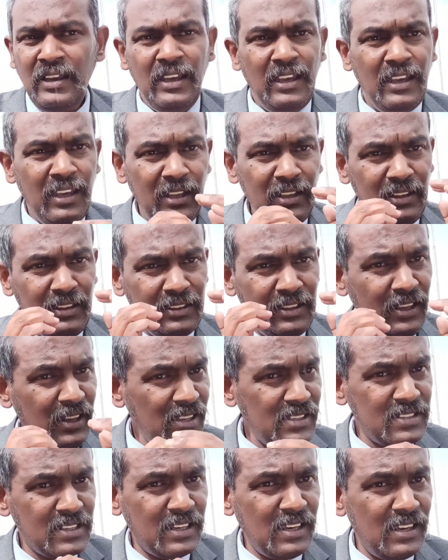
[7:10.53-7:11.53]
in
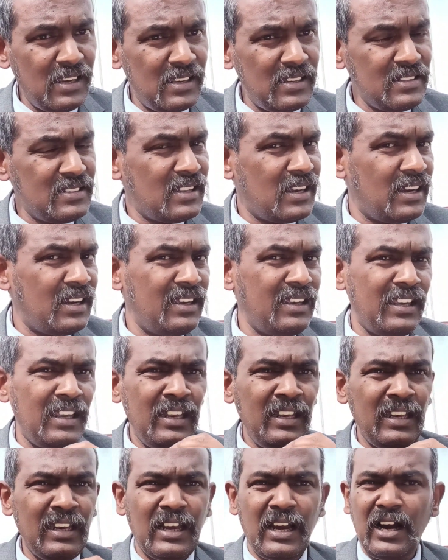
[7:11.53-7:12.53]
this case, the
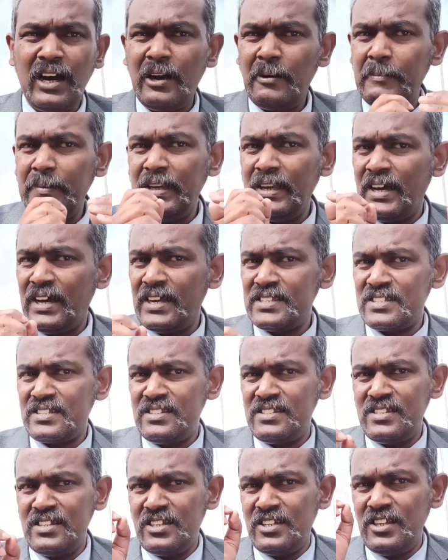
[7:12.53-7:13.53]
income
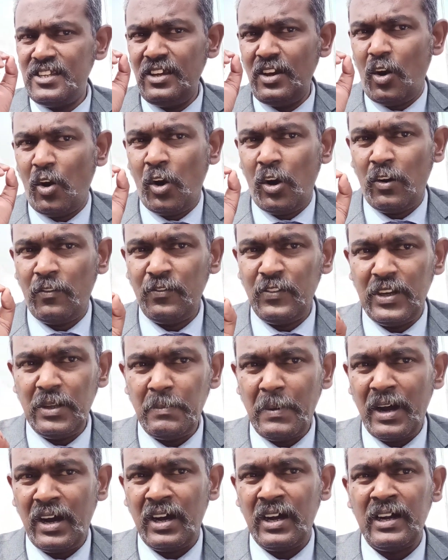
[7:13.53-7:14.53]
elasticity of
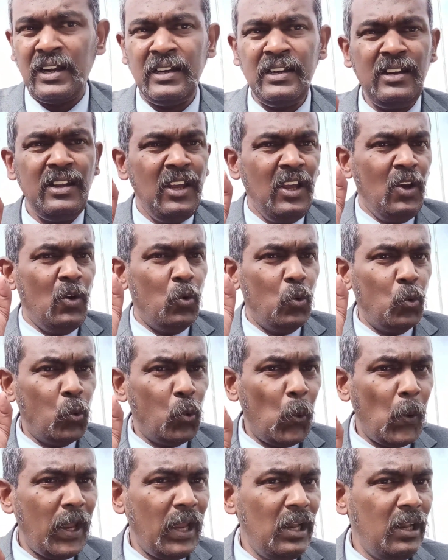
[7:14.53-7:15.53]
demand
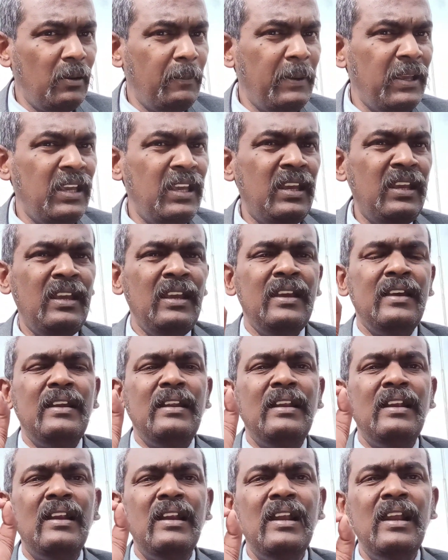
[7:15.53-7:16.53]
will be
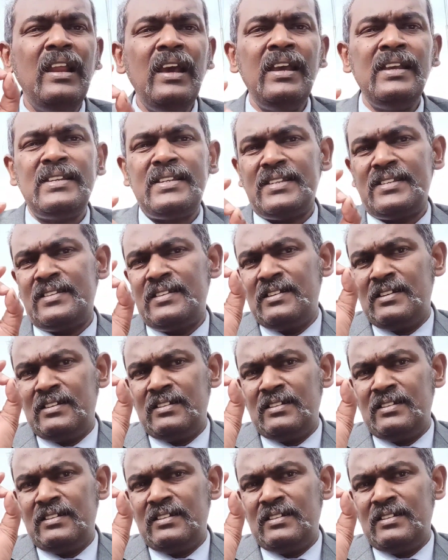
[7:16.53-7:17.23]
less